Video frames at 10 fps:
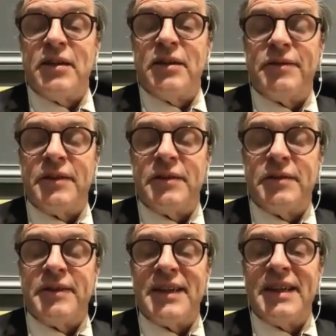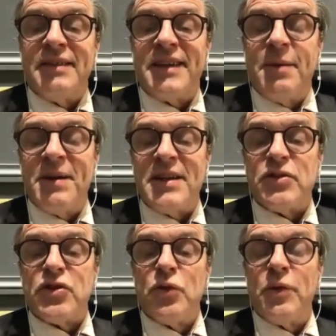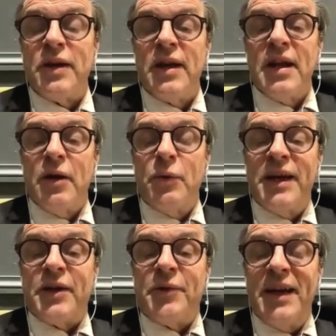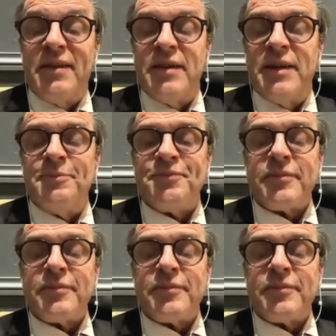of Van Cleef & Arpels, so we created